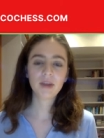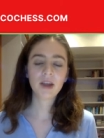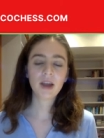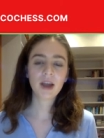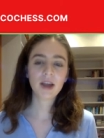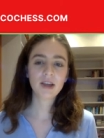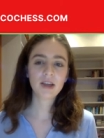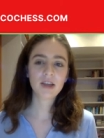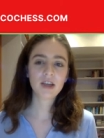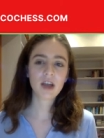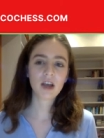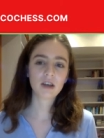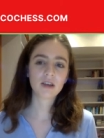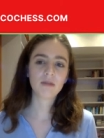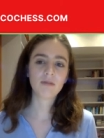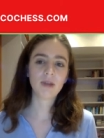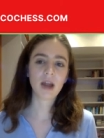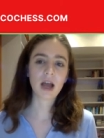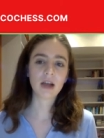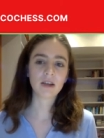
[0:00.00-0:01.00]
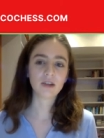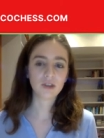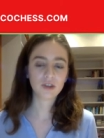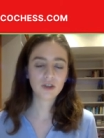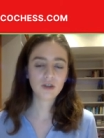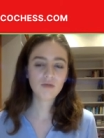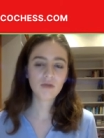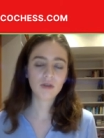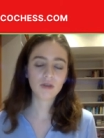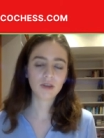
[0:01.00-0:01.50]
and check that black is
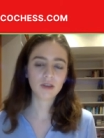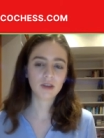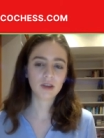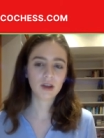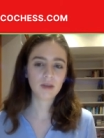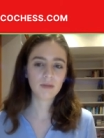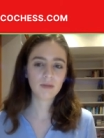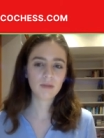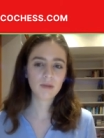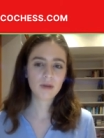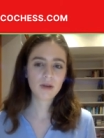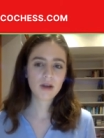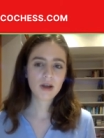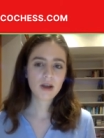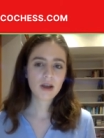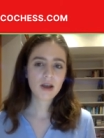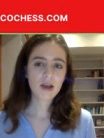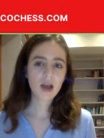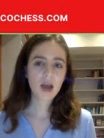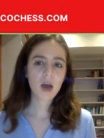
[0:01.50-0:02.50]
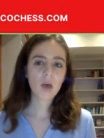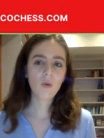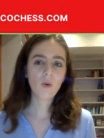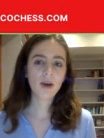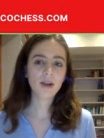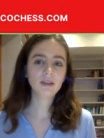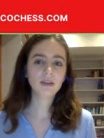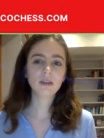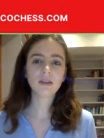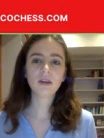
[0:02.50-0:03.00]
2 pawns up, and
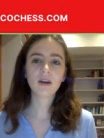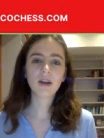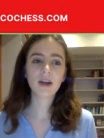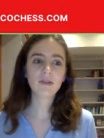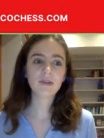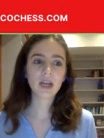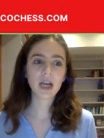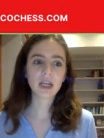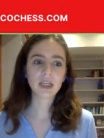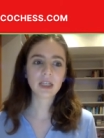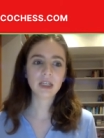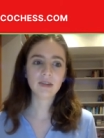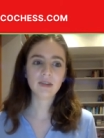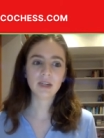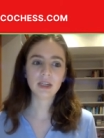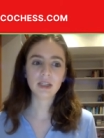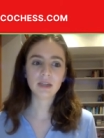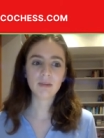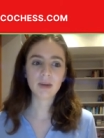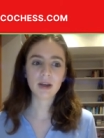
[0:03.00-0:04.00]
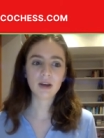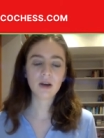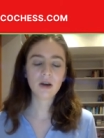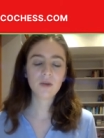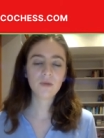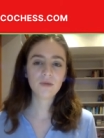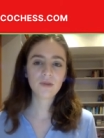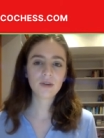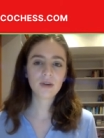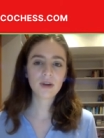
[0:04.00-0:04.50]
white does not have the activity to make
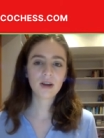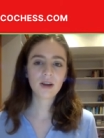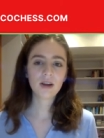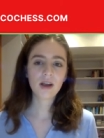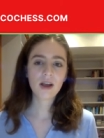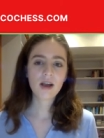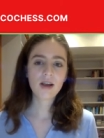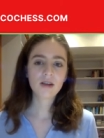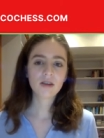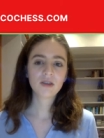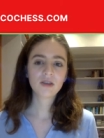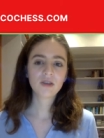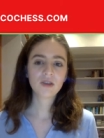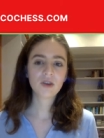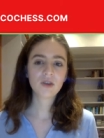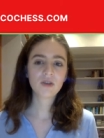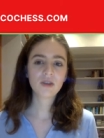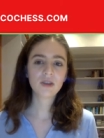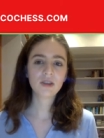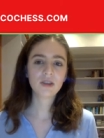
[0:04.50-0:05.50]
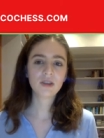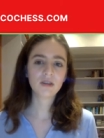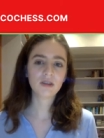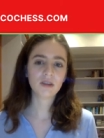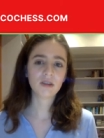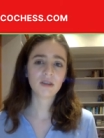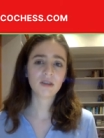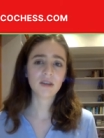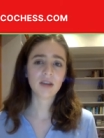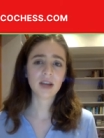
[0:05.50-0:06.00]
up for it, so this is
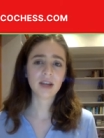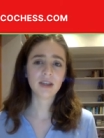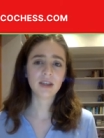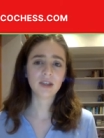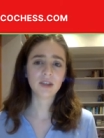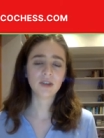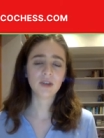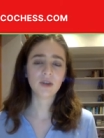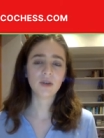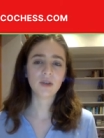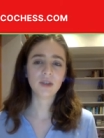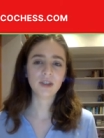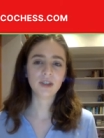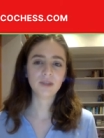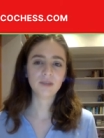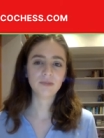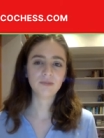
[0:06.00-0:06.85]
not a good ending to go into.